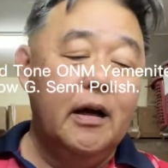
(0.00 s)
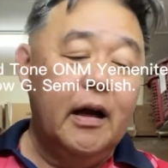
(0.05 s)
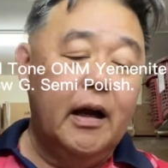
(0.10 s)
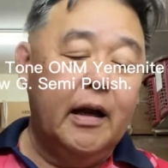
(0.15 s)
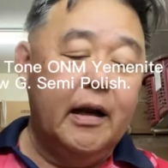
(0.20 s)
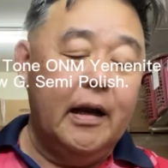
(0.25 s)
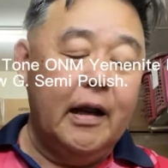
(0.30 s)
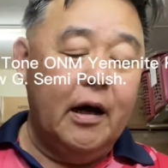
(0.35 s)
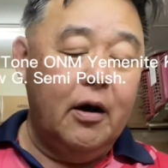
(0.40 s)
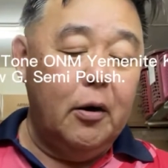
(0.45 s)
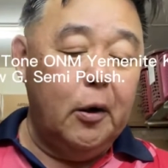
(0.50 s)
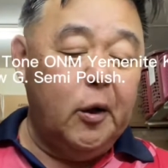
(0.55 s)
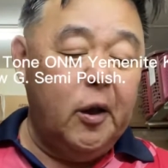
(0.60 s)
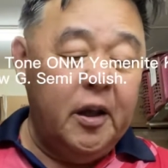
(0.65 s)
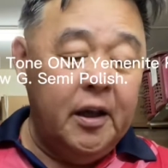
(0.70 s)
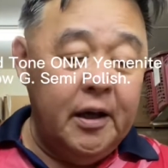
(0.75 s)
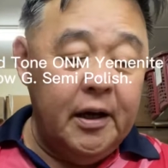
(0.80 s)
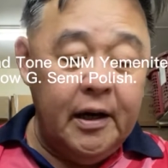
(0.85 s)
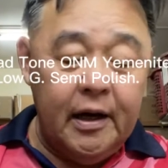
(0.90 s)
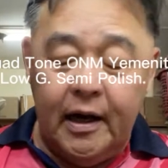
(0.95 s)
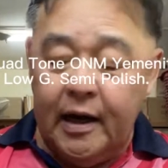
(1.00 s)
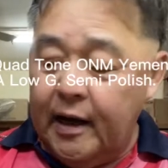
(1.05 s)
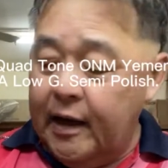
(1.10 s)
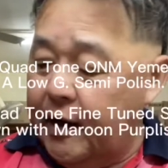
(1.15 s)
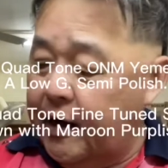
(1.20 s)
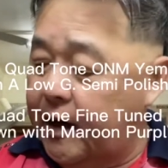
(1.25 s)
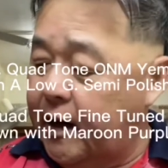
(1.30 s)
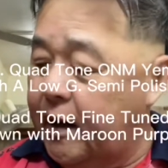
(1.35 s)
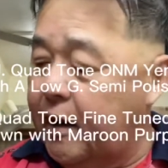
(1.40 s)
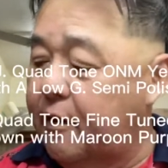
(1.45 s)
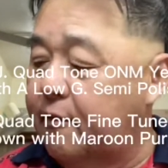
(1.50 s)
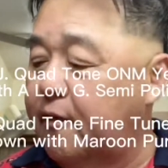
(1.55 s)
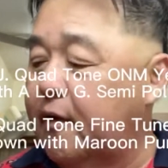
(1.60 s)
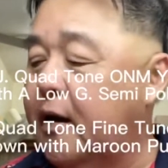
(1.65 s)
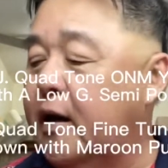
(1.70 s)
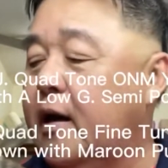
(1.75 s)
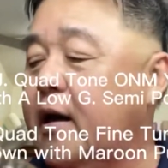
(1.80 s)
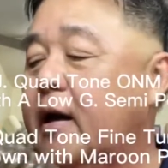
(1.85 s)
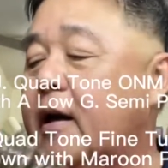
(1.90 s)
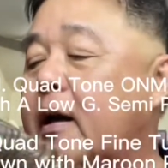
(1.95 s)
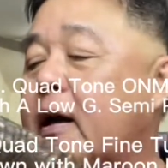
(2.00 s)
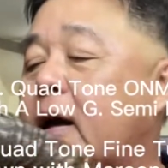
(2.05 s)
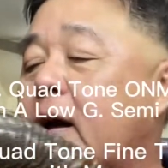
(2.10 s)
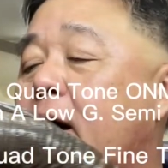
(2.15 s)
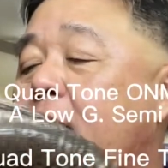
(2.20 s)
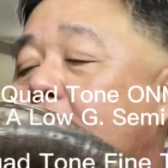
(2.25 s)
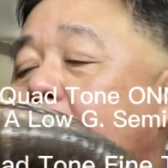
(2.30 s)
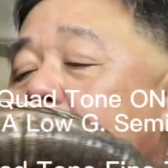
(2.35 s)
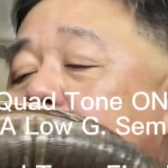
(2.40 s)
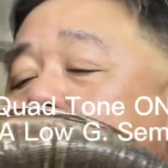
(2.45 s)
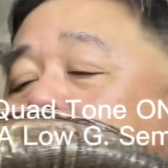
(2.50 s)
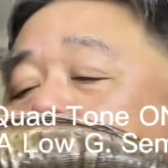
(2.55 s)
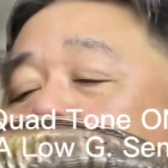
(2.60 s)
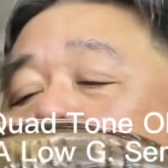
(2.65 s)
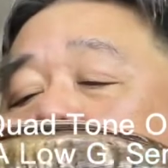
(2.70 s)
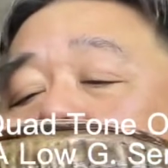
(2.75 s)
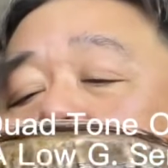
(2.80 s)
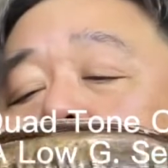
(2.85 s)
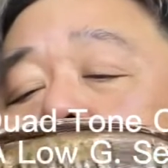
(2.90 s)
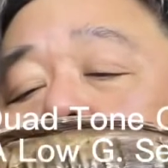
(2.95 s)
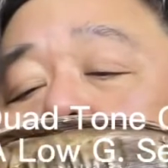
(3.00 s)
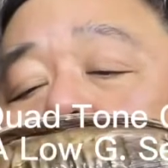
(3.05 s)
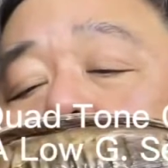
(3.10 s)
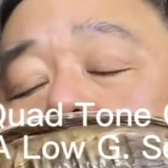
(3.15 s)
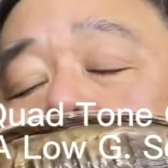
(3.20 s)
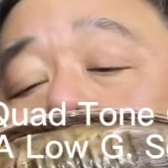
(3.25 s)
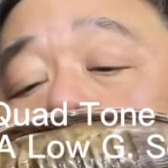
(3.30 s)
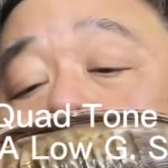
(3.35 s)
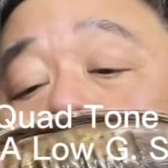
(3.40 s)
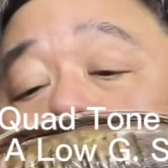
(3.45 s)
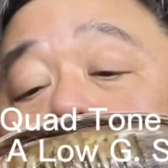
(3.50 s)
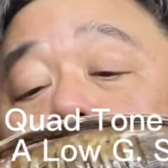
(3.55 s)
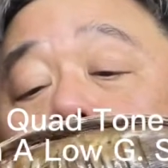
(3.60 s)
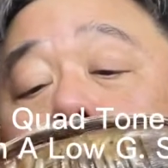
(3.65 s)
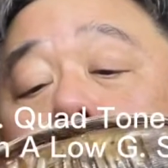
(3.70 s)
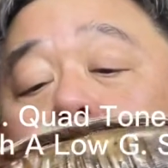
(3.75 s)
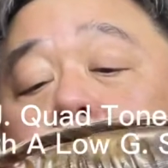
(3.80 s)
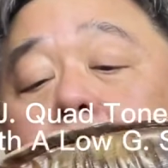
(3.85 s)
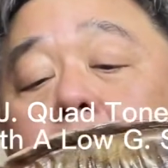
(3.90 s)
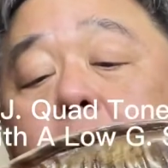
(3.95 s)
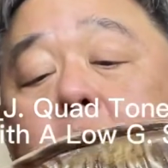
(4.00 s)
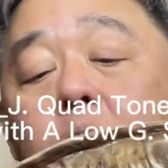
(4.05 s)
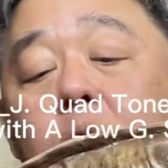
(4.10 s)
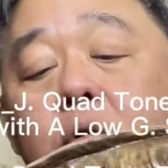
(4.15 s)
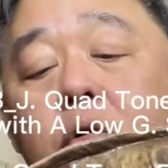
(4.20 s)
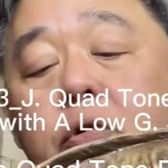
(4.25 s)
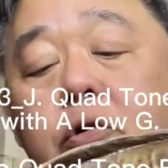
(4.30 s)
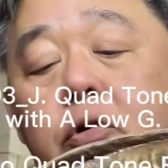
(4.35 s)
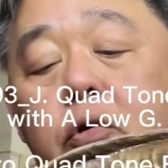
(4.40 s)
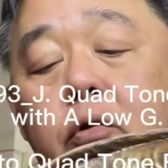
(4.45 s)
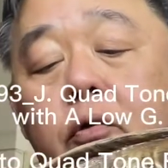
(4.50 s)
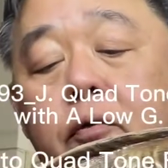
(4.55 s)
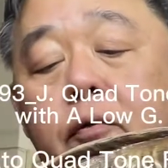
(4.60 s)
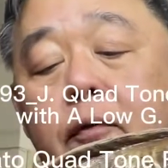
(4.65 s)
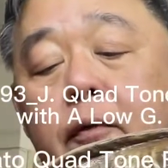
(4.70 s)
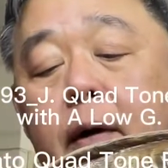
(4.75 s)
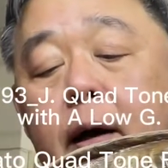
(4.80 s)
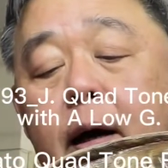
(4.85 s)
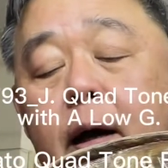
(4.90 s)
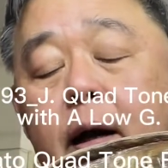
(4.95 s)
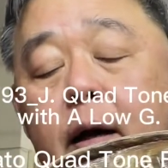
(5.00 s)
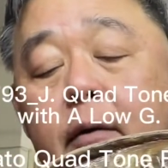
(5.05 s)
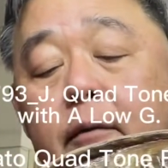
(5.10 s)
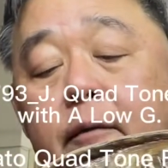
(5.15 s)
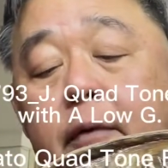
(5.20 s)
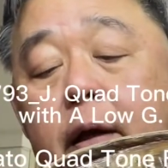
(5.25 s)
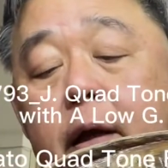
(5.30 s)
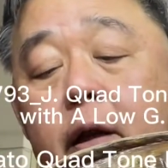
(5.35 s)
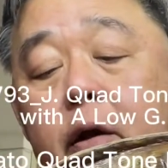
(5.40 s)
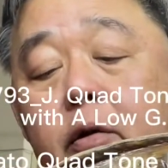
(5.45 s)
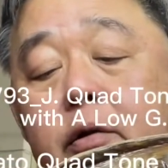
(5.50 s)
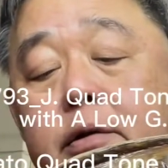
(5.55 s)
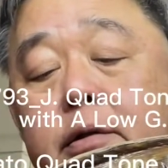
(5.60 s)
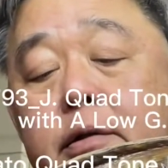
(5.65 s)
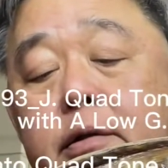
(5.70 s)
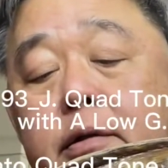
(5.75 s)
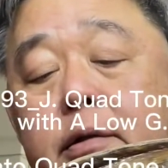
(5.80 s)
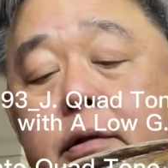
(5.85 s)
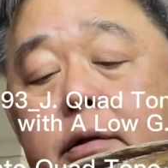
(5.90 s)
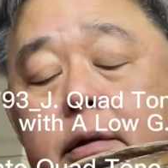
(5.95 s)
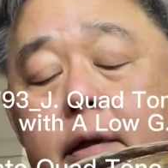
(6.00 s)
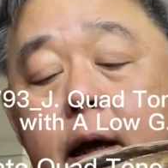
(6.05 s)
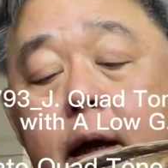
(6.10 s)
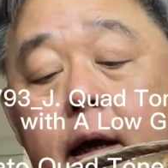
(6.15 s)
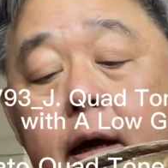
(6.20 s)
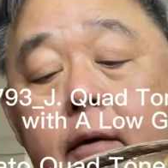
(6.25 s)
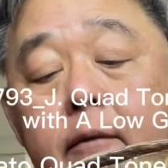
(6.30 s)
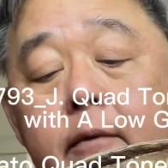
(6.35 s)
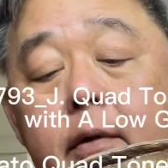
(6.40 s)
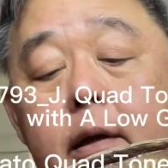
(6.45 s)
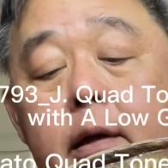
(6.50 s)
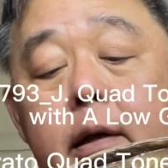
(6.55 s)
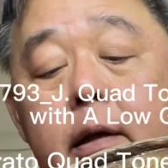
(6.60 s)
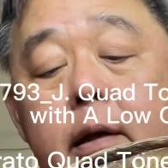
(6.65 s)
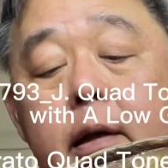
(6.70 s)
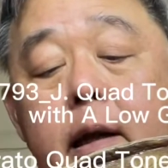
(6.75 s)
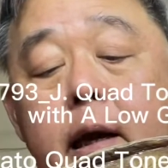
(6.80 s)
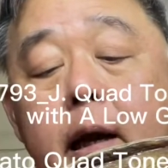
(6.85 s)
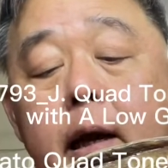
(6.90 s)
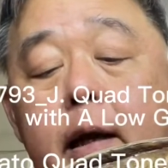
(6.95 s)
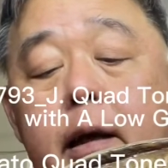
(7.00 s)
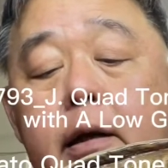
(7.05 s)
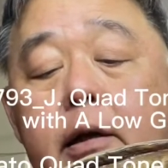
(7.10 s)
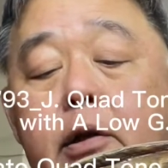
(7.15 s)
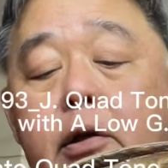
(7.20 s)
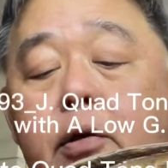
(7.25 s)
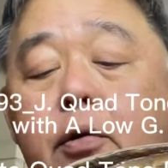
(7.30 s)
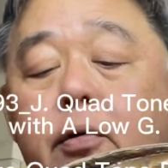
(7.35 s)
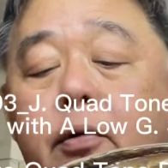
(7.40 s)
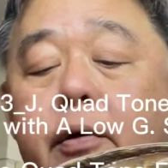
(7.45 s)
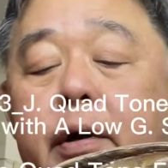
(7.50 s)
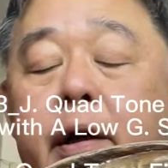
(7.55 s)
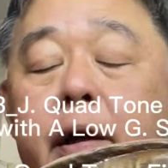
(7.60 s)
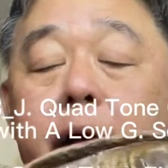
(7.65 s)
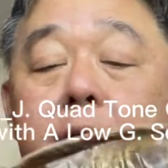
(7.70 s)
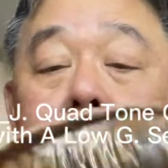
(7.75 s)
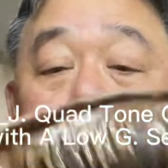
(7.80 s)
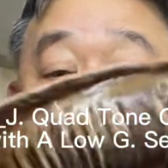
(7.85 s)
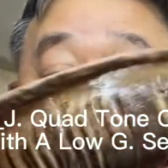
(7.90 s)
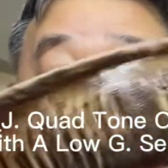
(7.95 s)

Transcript: And now here I have a one new man Yemenite Kudu Shofar video 793